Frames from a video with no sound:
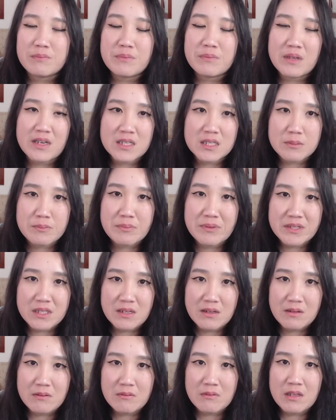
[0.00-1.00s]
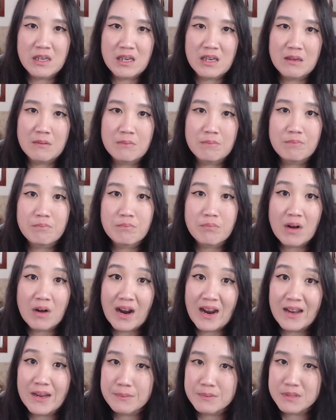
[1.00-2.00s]
explicitly
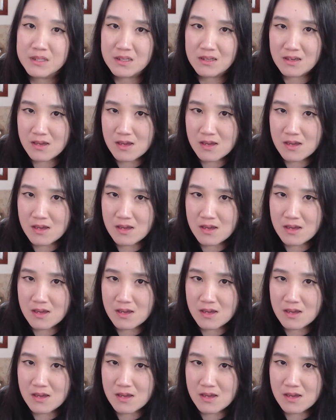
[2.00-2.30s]
bribed,